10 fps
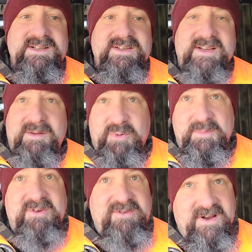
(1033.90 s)
that I'm going
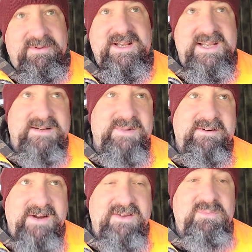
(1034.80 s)
to be shoveling into my
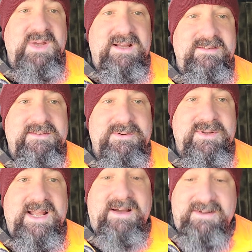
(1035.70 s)
raised beds to
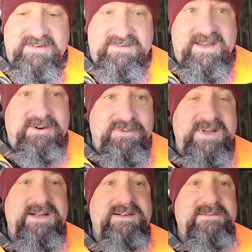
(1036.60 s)
allow it to settle
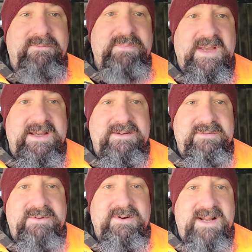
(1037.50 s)
in
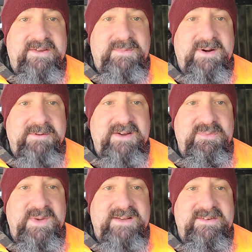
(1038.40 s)
and fertilize my
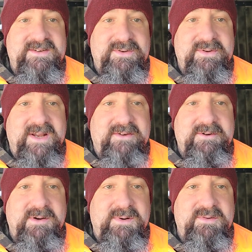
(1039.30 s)
raised beds until the next
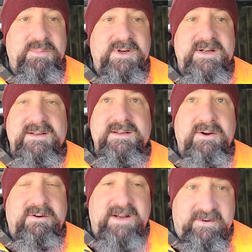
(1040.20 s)
growing spring
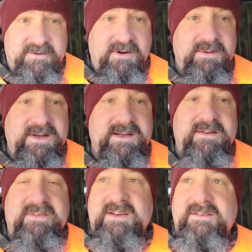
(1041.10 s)
or next
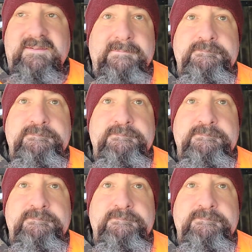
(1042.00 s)
growing season.